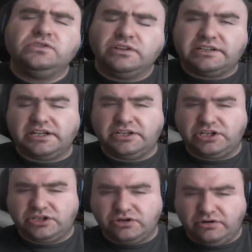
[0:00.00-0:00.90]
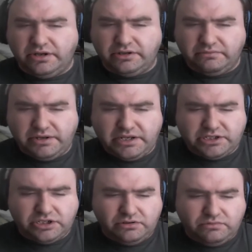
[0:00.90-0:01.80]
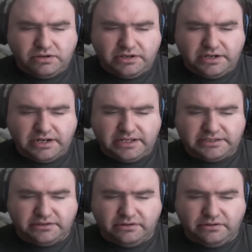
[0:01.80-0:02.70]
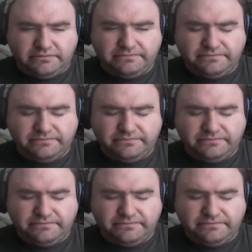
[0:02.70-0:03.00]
let's get this shit started. 3, 2, 1, let's go.